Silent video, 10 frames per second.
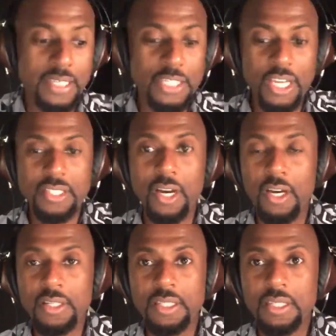how TJ
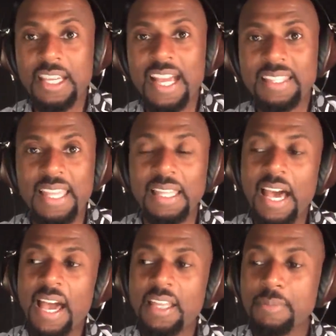talks. He got that
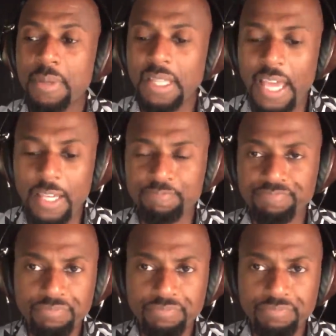line. He'd be like,